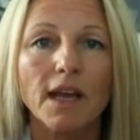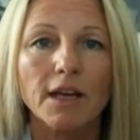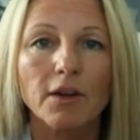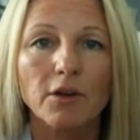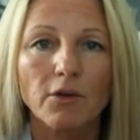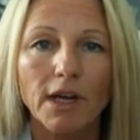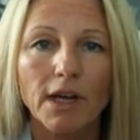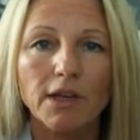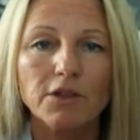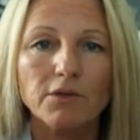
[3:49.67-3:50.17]
I
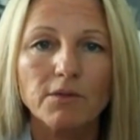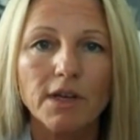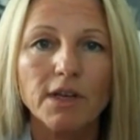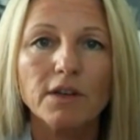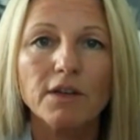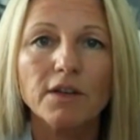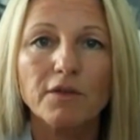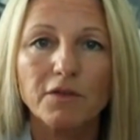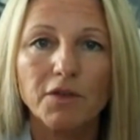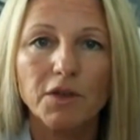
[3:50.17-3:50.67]

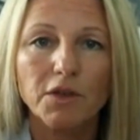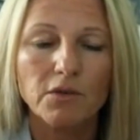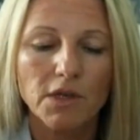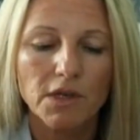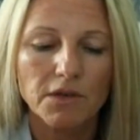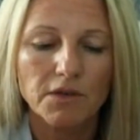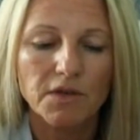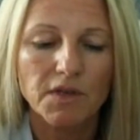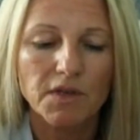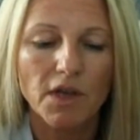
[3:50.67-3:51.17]
graduated a few
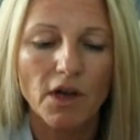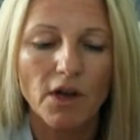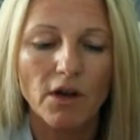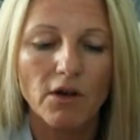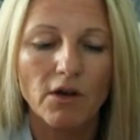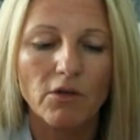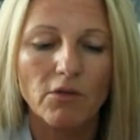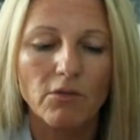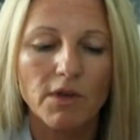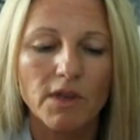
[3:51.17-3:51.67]
years
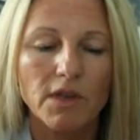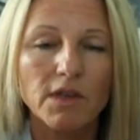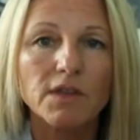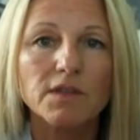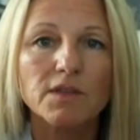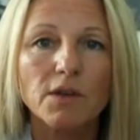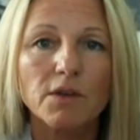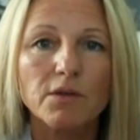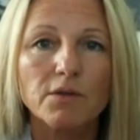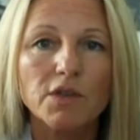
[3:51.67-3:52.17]
ago with an
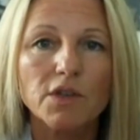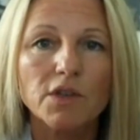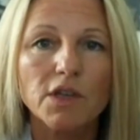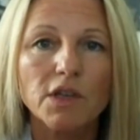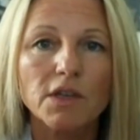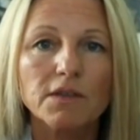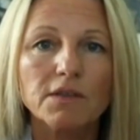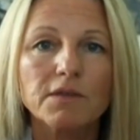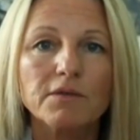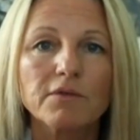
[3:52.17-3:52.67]

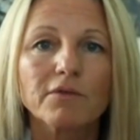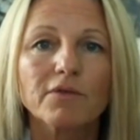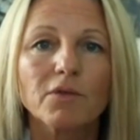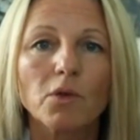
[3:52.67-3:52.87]
associate's